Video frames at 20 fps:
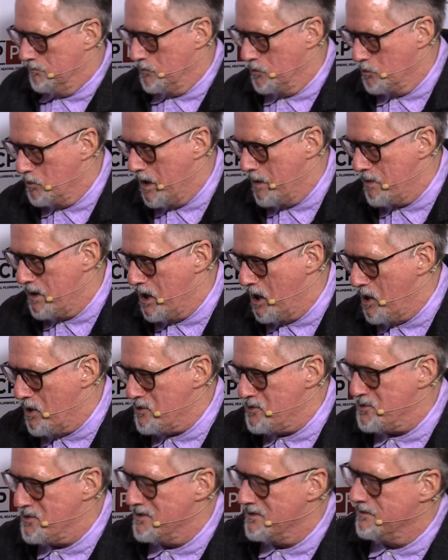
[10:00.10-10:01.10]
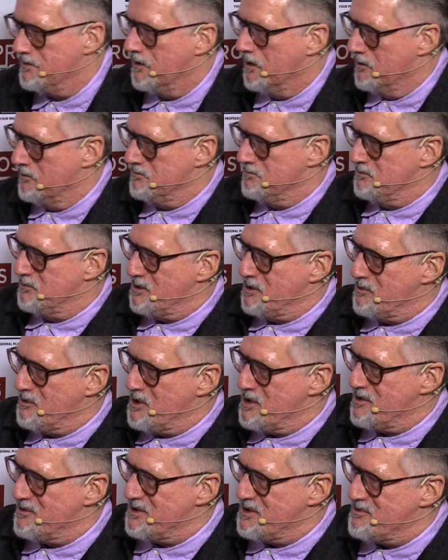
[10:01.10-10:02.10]
webinars, or
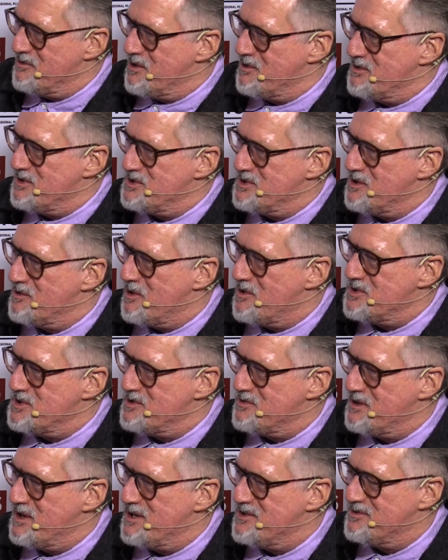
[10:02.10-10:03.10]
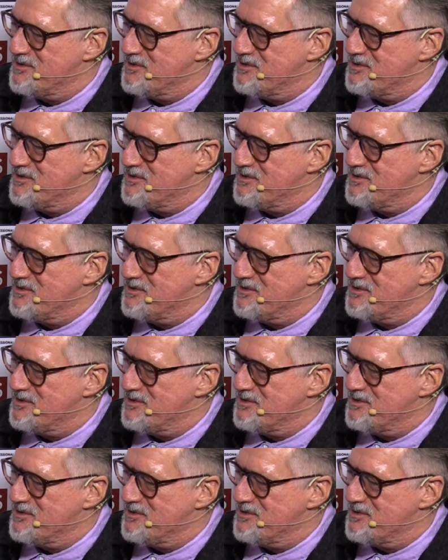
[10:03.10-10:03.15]
what was your phrase?